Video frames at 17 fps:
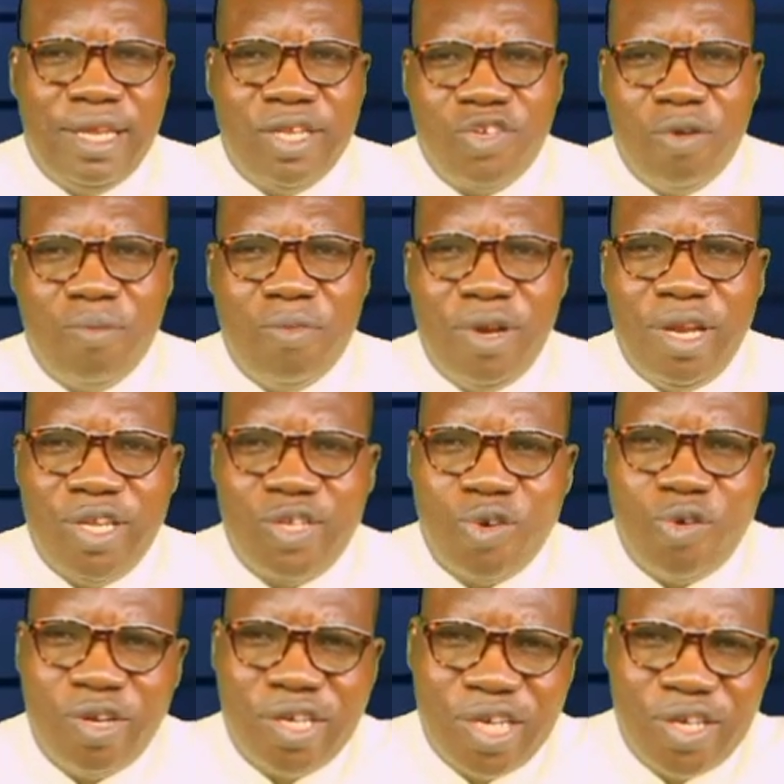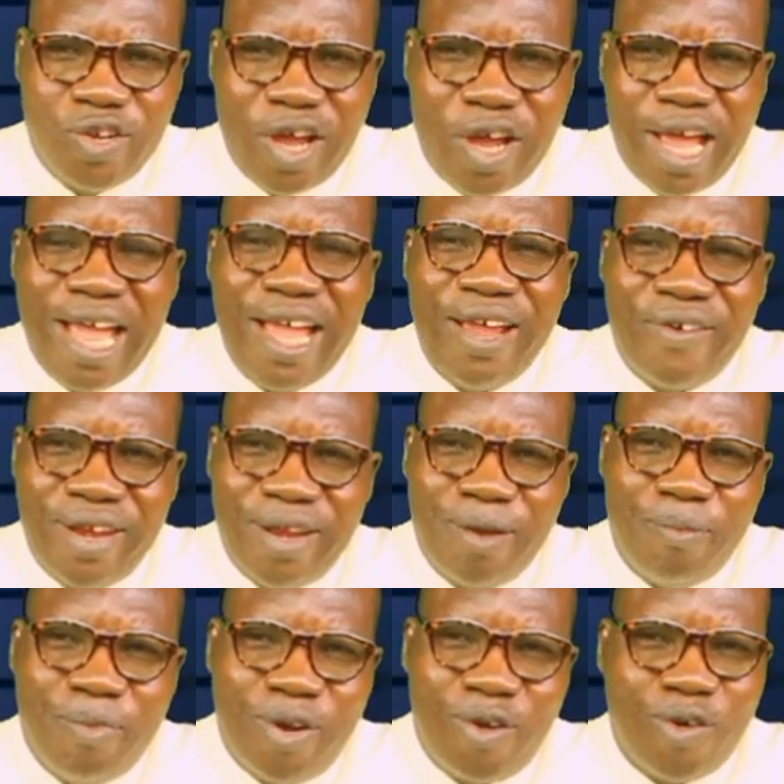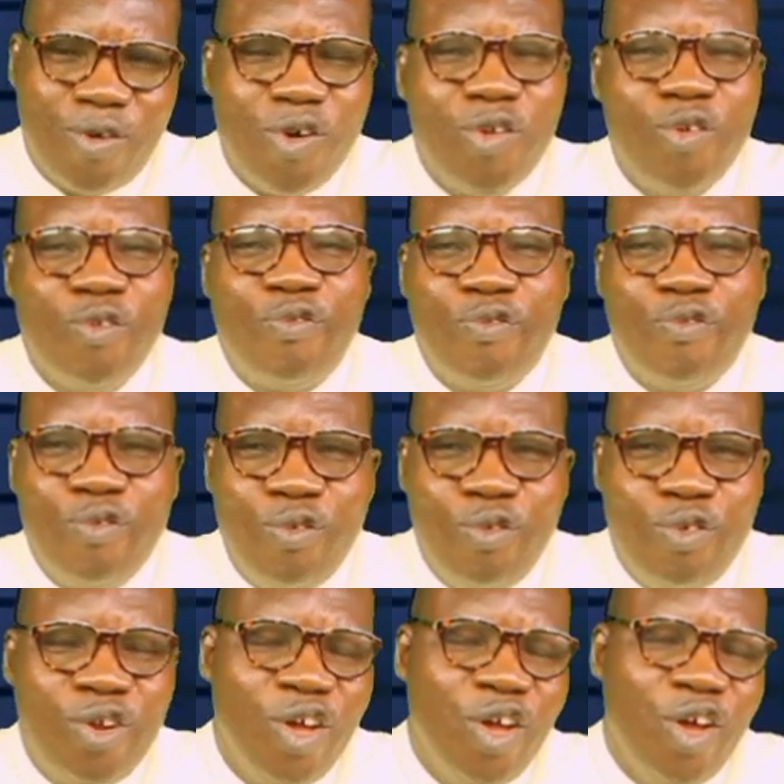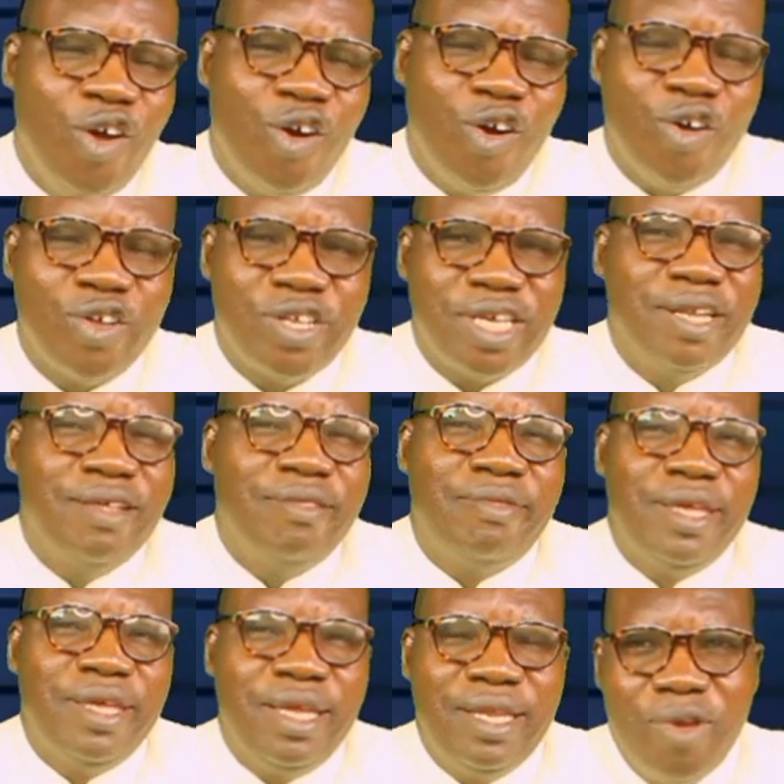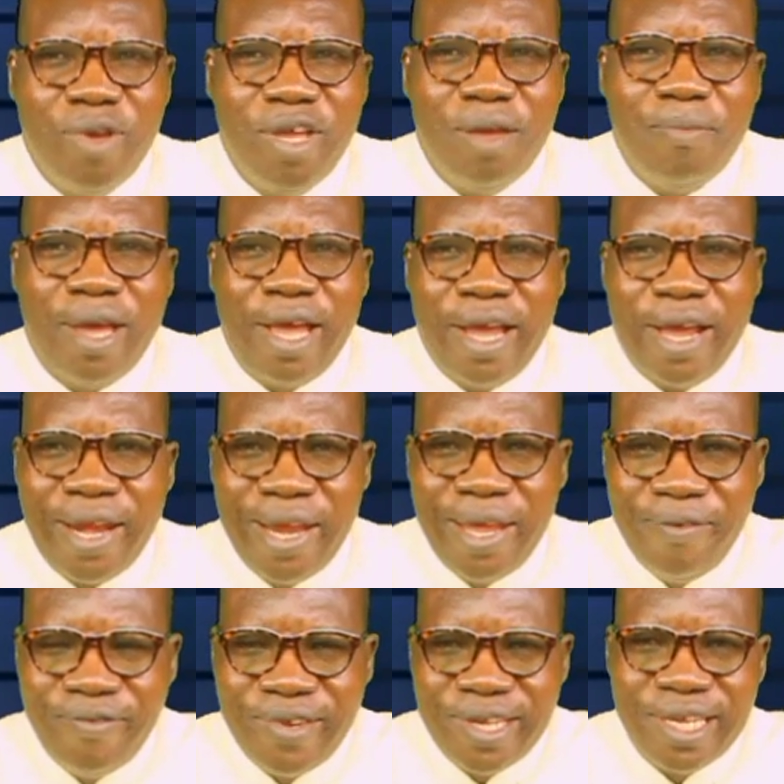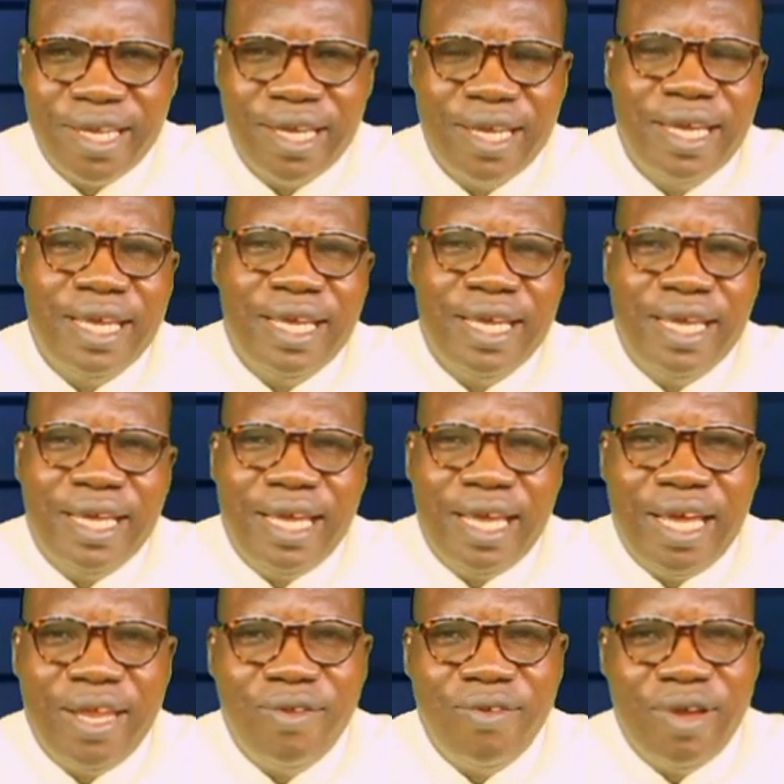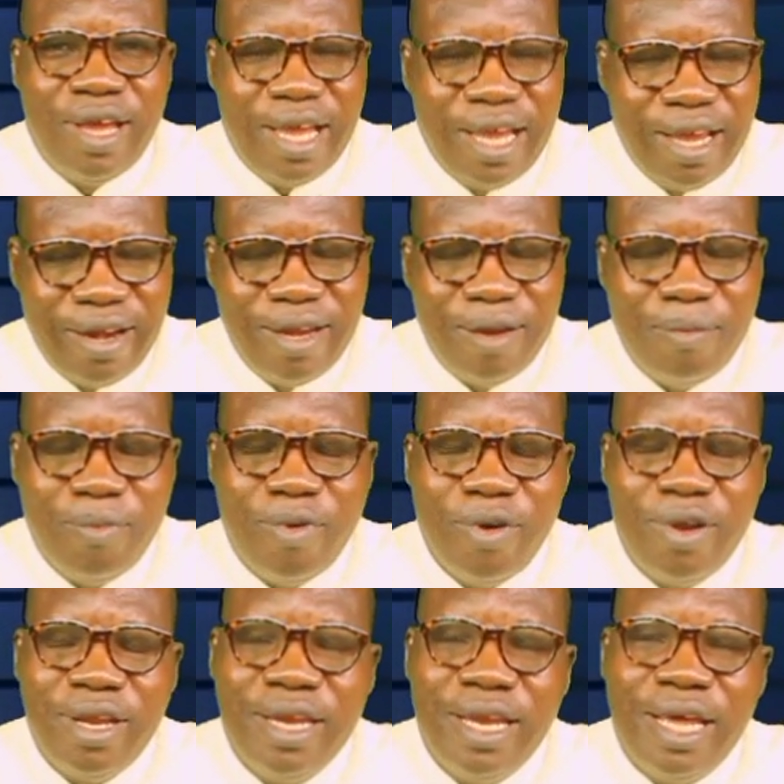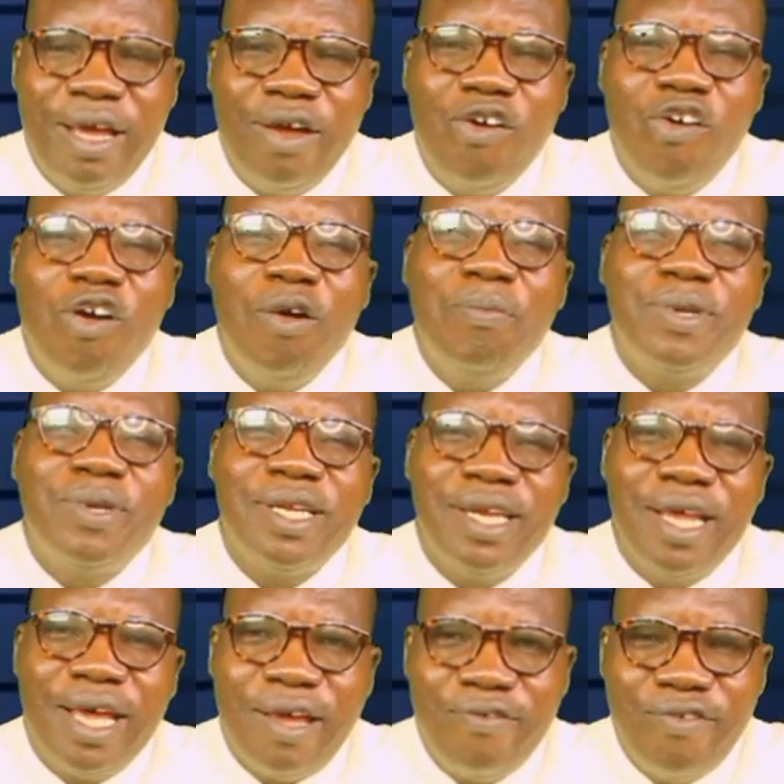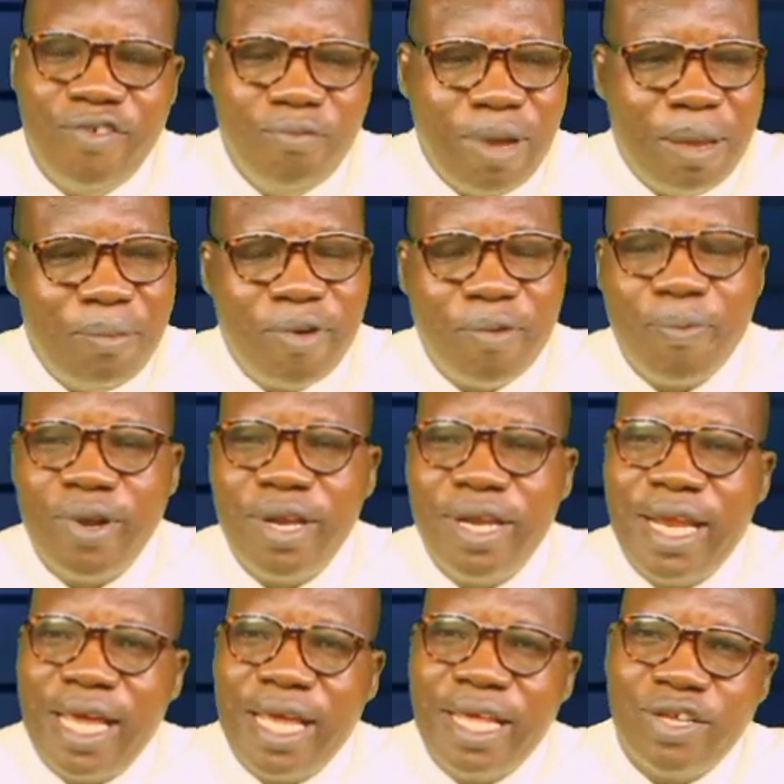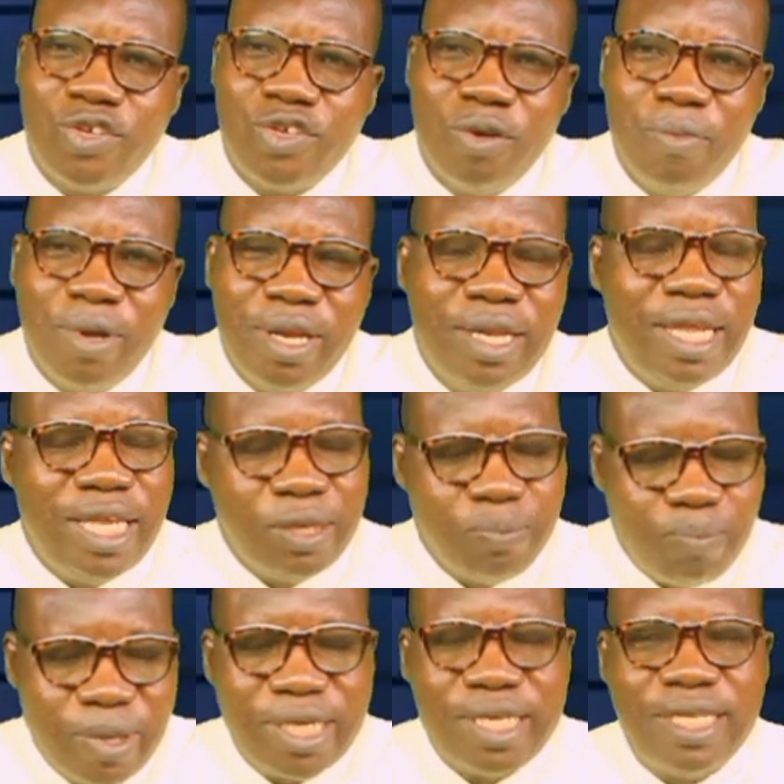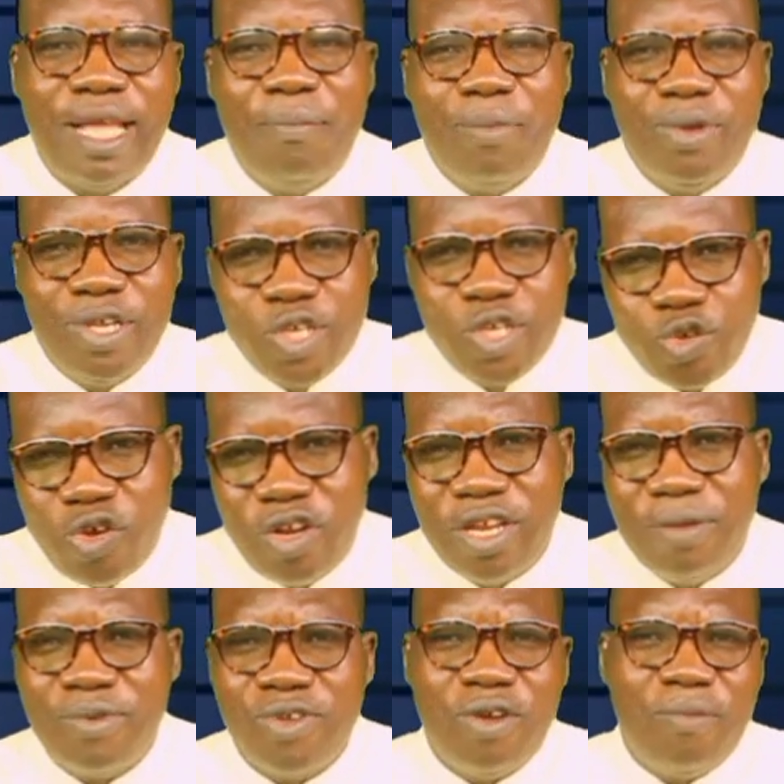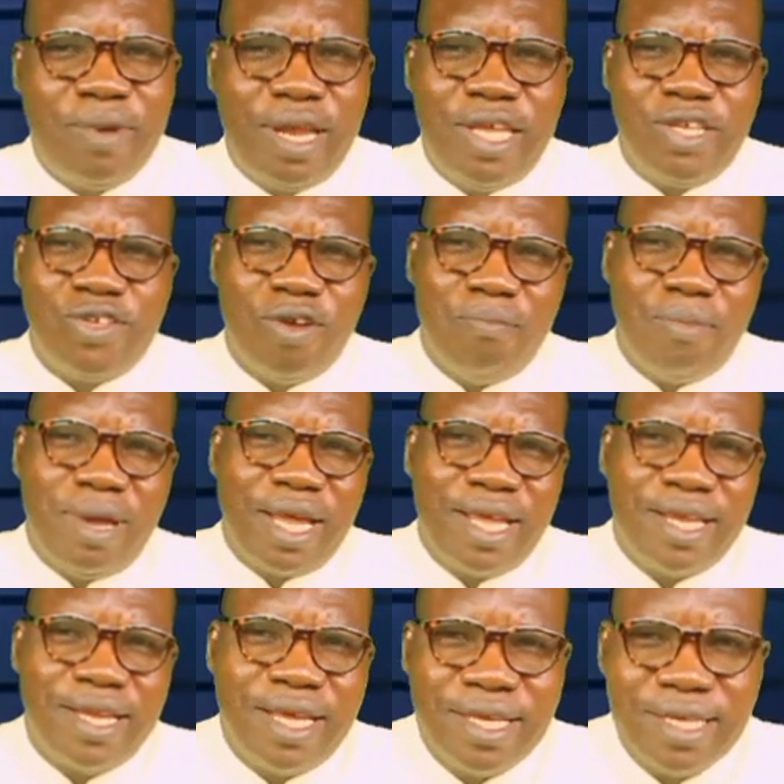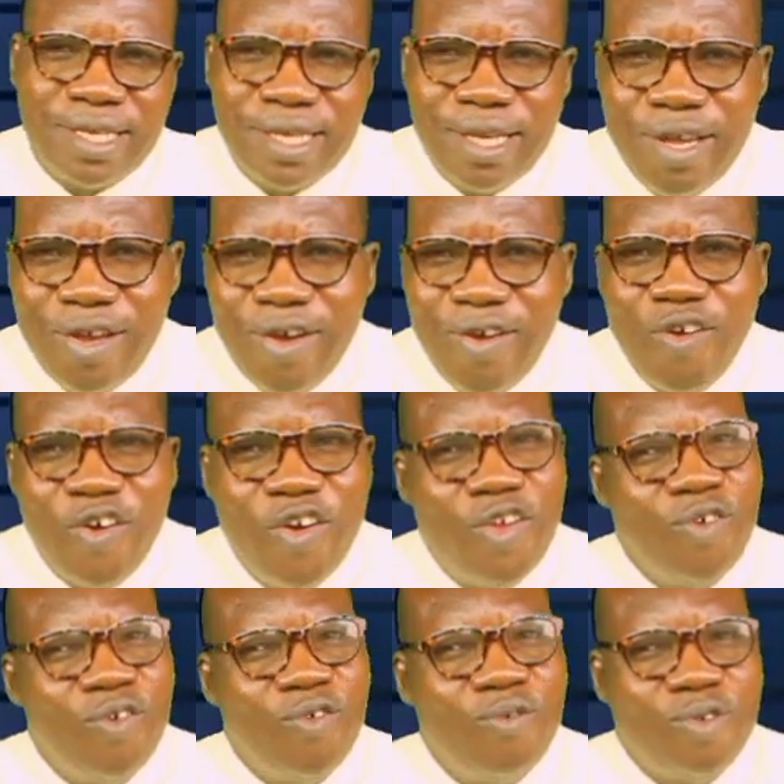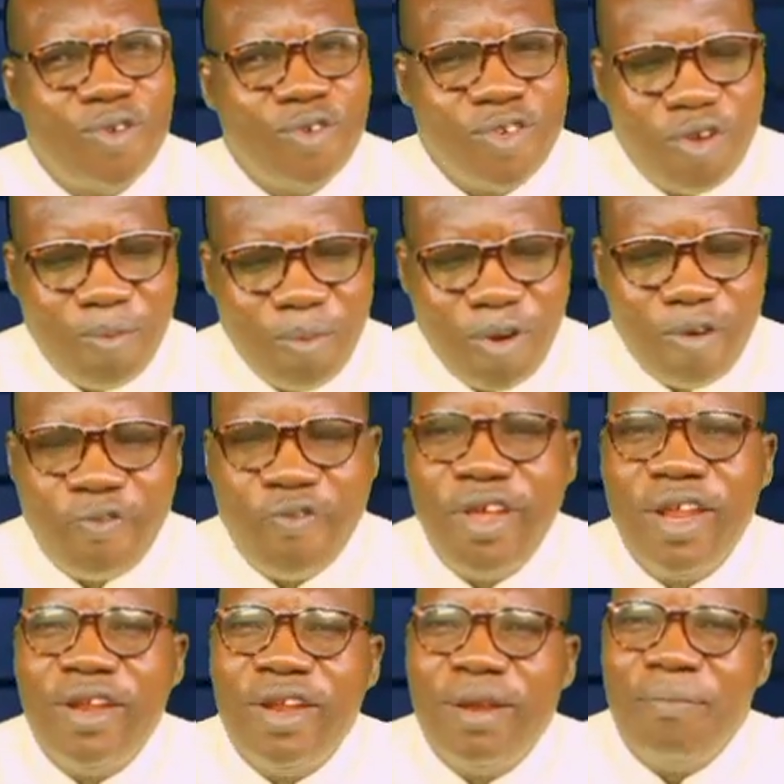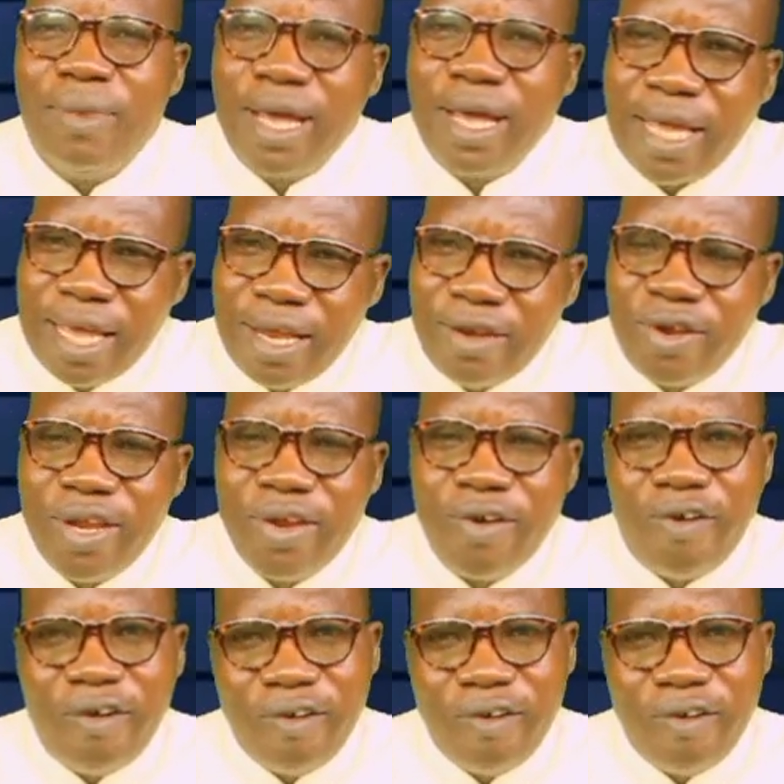and someone insulted you, are angry in the morning or called you fool or certain thing, you became aggrieved and you're angry in the morning. And up till the afternoon, you might be reporting that to somebody, this person, I must insult him sometimes, some marketers, or you, someone offended in the market or in the